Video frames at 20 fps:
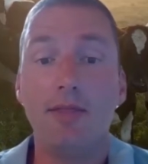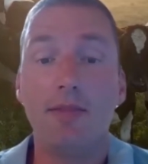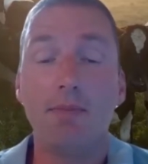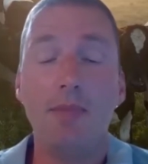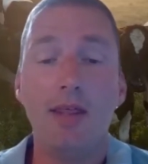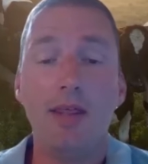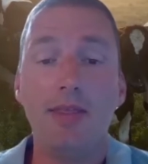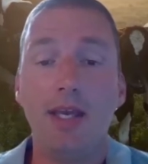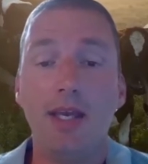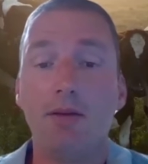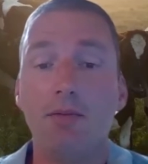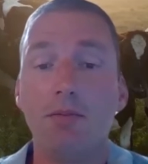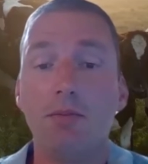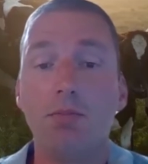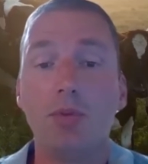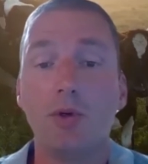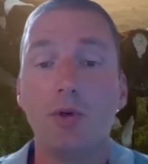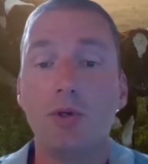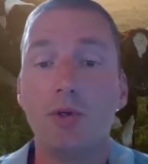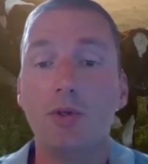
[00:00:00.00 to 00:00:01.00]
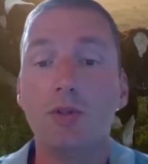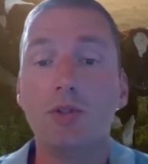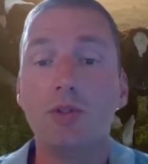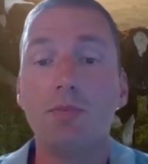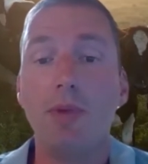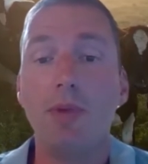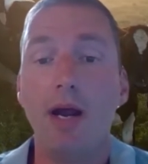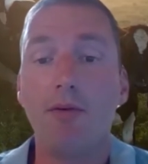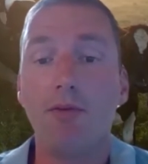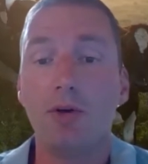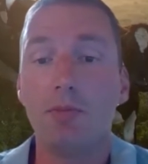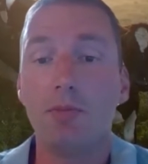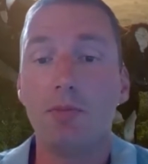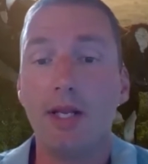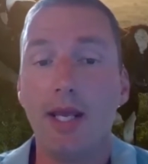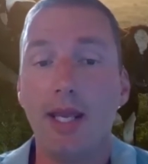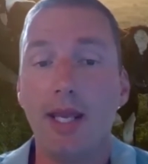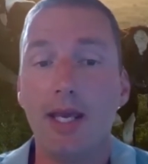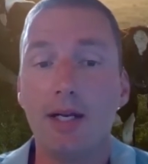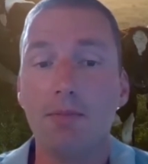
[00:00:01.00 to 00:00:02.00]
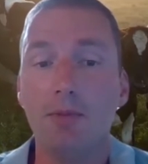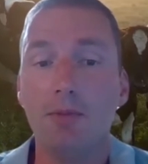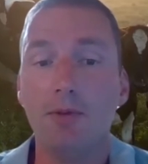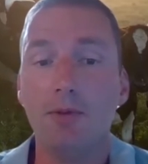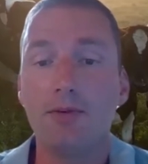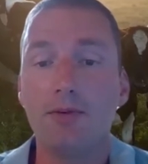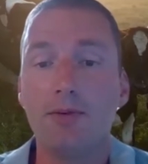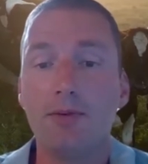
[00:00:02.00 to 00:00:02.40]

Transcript: methane produced by ruminant animals